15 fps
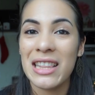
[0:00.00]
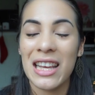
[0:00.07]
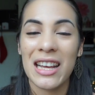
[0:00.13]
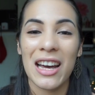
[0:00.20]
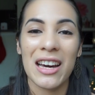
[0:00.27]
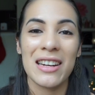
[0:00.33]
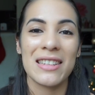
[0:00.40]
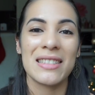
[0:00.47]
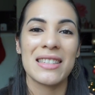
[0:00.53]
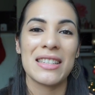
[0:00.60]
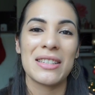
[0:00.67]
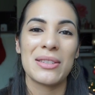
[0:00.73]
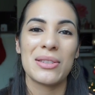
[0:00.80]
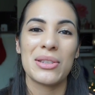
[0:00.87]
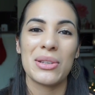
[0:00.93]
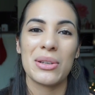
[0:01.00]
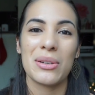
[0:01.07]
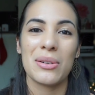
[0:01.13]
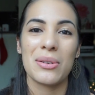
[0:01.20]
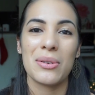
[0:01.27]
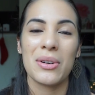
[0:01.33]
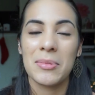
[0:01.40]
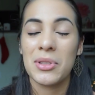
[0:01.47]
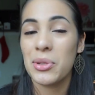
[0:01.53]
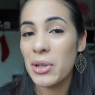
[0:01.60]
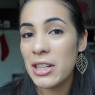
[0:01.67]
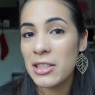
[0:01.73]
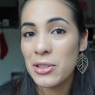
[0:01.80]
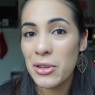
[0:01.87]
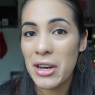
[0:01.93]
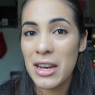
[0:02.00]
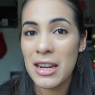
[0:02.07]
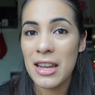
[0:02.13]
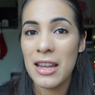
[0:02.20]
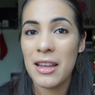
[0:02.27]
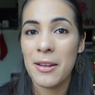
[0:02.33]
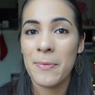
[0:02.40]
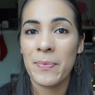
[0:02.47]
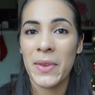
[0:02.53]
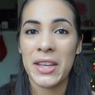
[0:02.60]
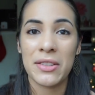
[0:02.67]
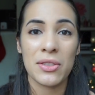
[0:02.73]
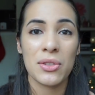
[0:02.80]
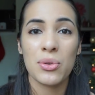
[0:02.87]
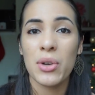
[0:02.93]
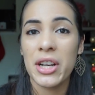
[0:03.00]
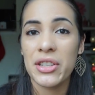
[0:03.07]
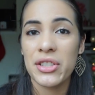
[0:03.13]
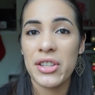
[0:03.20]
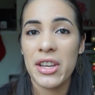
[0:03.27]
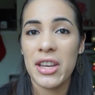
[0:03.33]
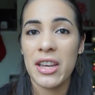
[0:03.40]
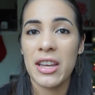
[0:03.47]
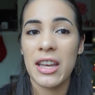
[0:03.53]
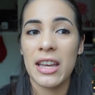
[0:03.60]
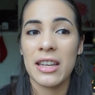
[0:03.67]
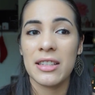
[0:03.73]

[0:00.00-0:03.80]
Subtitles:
they got us into strength training and stretching,